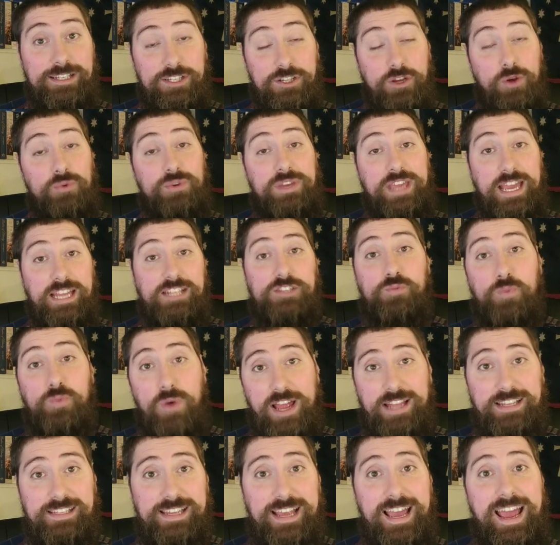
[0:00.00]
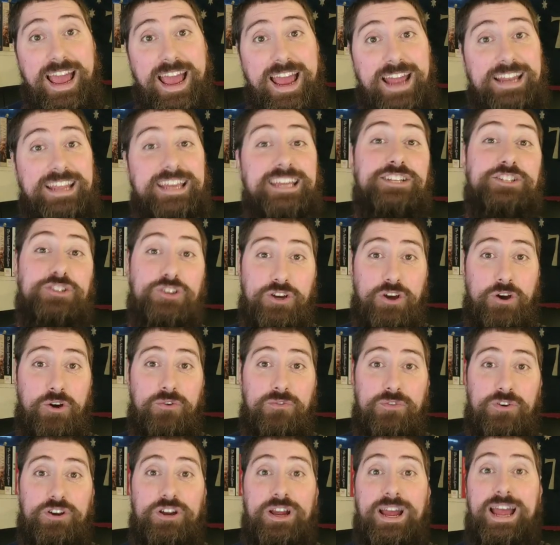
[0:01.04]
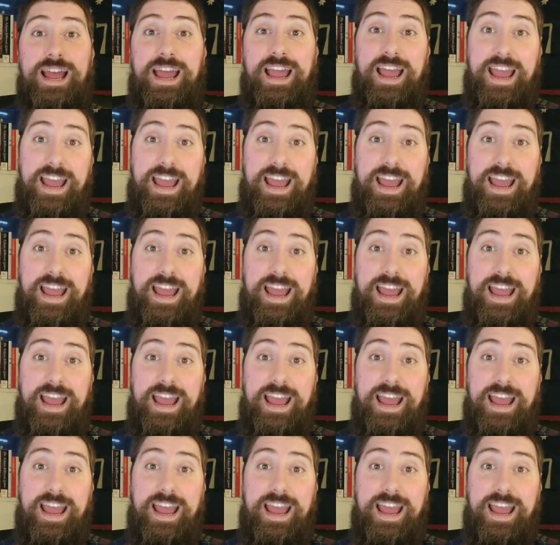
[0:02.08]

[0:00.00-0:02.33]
So Gates went, and he took over,